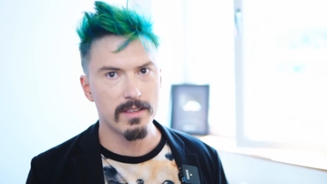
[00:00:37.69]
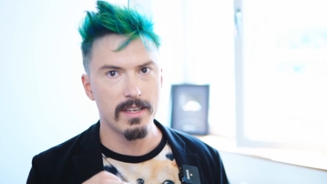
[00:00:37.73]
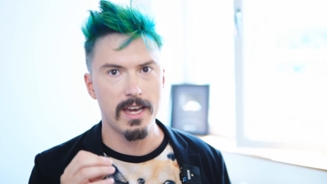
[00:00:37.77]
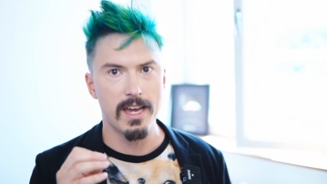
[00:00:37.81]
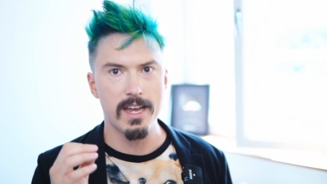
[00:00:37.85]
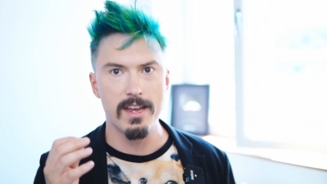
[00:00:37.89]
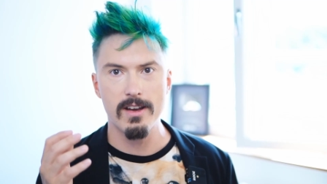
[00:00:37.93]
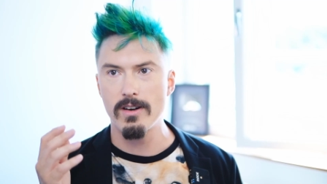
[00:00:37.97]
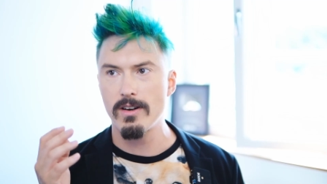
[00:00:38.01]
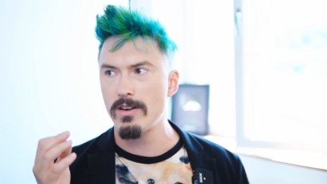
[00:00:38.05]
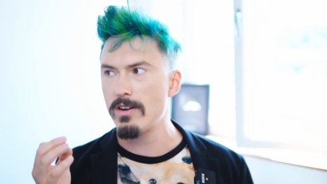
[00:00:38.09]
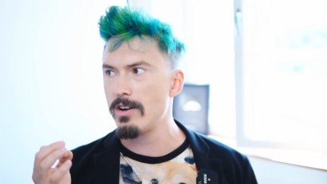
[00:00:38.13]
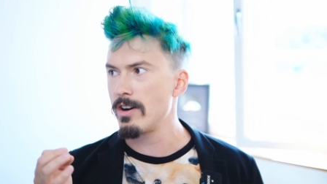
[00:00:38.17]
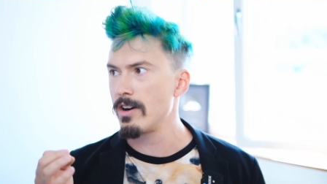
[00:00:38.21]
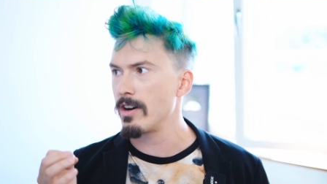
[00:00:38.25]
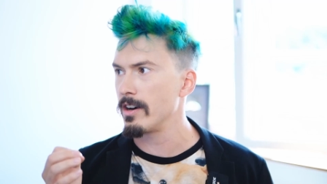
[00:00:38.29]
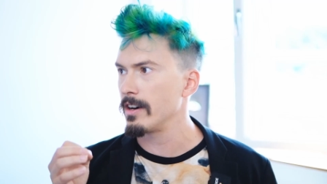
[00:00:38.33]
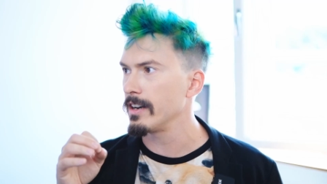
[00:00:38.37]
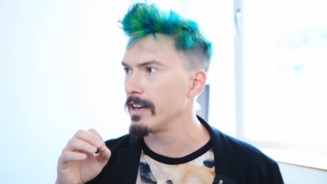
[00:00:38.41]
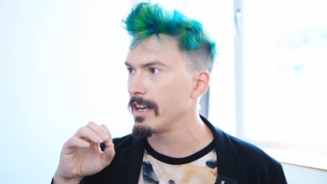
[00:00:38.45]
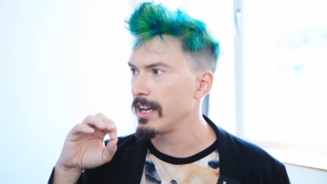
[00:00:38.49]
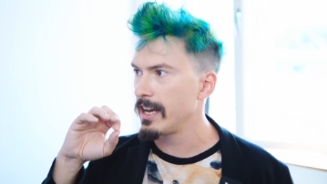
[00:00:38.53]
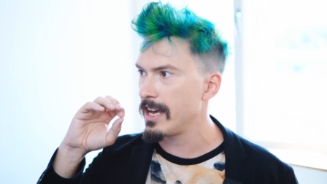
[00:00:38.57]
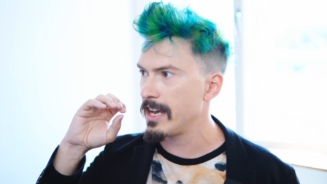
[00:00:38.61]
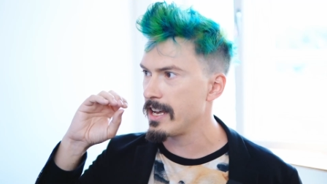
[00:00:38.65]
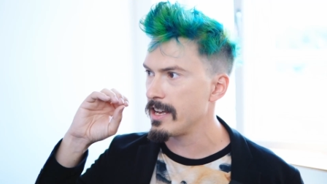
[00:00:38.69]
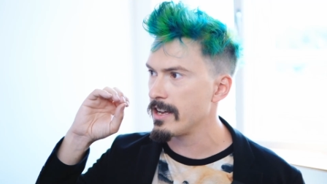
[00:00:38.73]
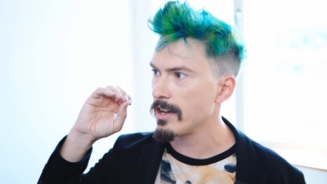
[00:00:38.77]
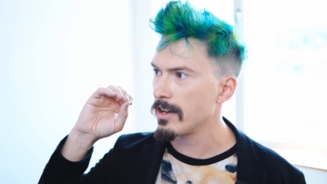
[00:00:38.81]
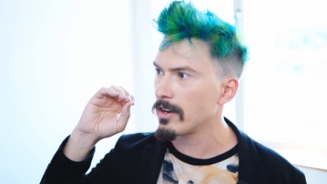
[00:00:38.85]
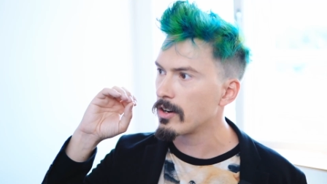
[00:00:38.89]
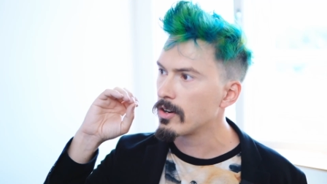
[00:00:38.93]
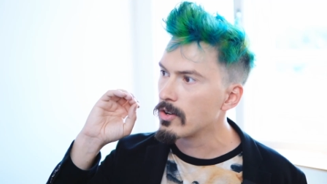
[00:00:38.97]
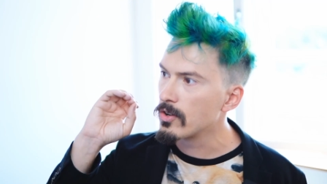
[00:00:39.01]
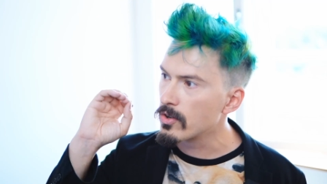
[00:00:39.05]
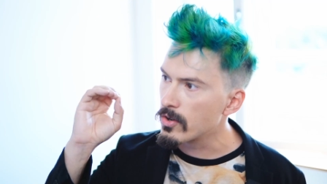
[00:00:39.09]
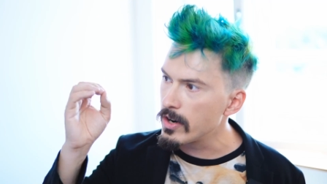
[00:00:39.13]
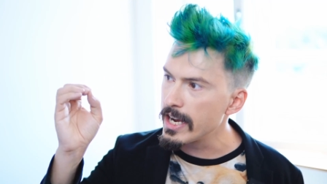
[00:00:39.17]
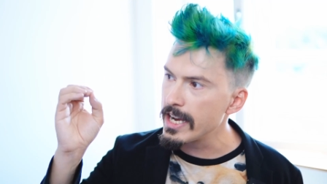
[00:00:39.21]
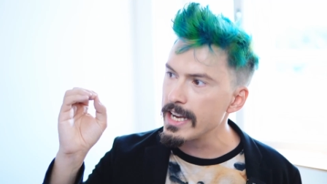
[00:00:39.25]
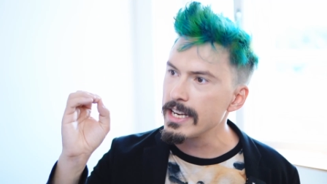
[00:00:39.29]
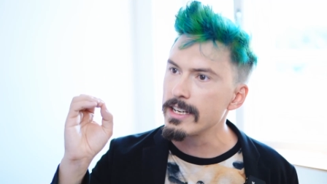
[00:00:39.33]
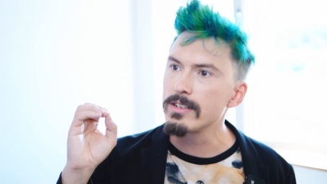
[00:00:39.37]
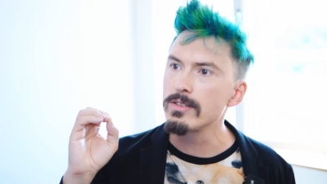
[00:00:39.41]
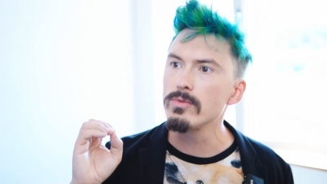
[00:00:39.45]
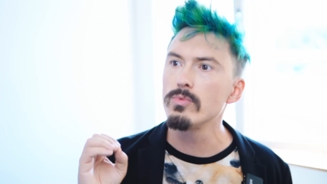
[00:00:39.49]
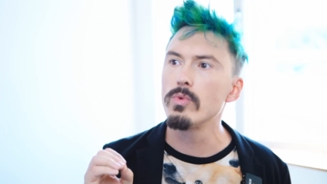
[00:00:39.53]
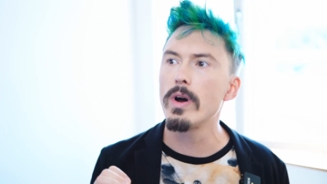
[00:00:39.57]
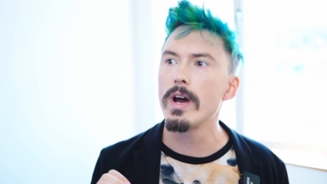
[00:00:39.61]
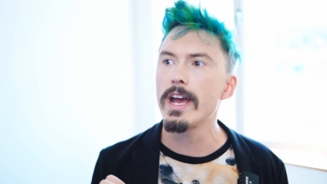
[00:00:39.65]
They are a
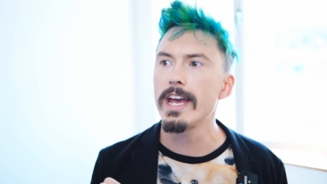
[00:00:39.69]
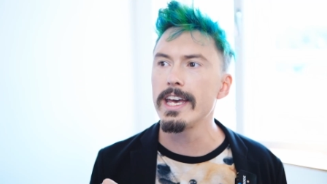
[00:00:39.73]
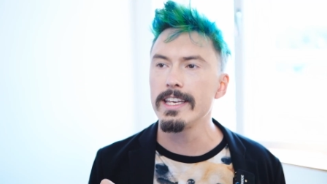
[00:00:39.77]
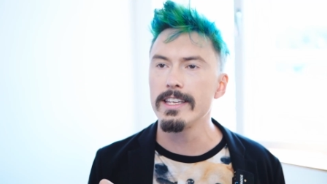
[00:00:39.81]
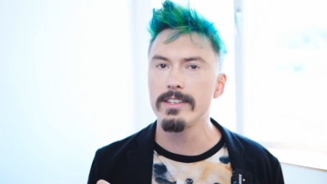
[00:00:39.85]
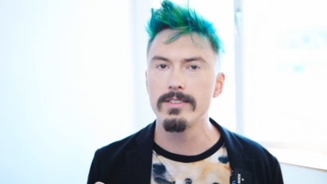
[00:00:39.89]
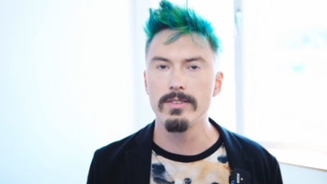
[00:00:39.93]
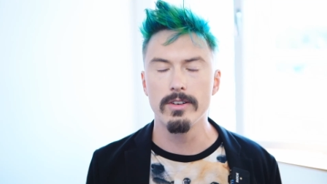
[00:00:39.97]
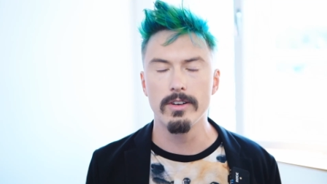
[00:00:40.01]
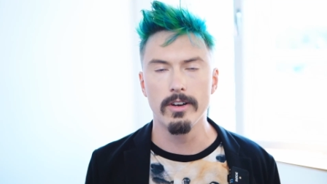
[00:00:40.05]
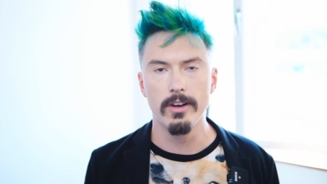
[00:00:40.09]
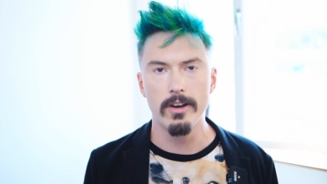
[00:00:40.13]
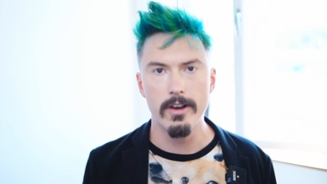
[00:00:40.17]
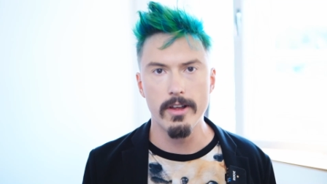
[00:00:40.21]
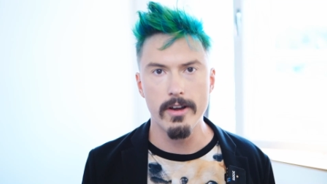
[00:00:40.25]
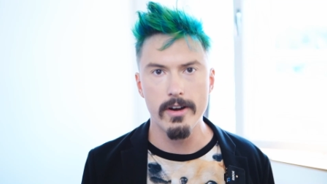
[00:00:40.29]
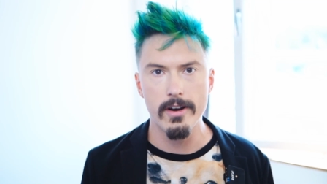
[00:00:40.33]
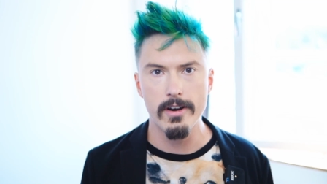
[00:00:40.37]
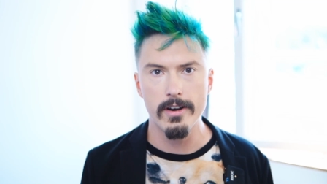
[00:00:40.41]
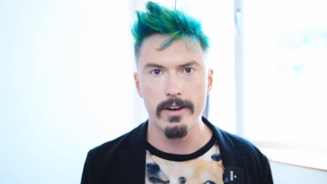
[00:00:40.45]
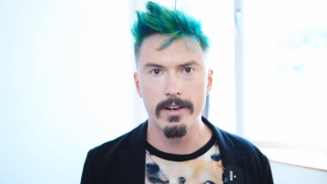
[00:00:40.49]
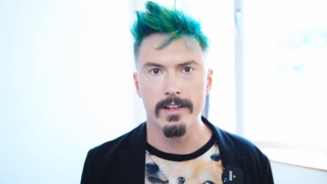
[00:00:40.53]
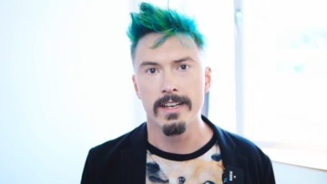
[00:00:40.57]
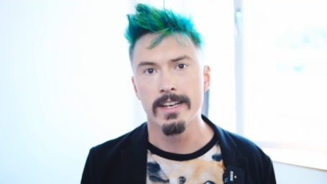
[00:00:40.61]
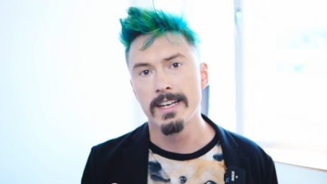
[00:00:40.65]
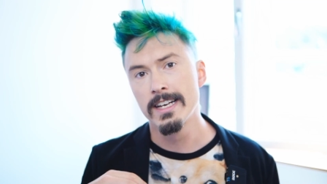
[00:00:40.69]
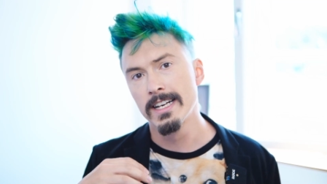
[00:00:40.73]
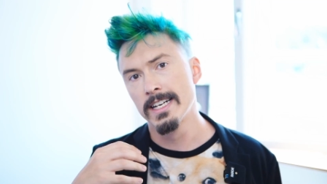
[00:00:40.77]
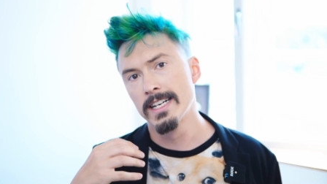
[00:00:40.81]
great way to learn